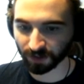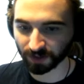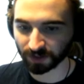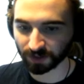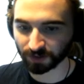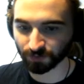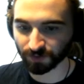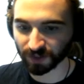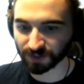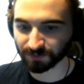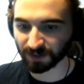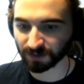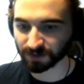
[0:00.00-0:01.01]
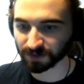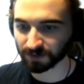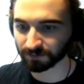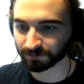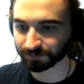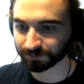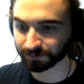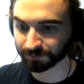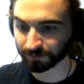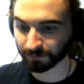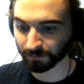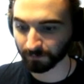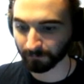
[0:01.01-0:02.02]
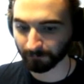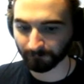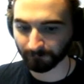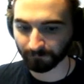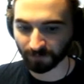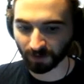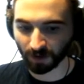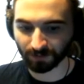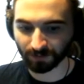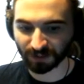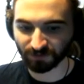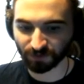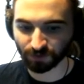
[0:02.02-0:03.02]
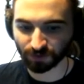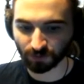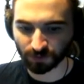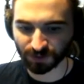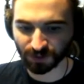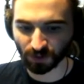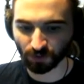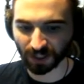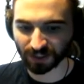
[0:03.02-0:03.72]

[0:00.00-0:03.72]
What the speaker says: Include this bit. I believe you can also,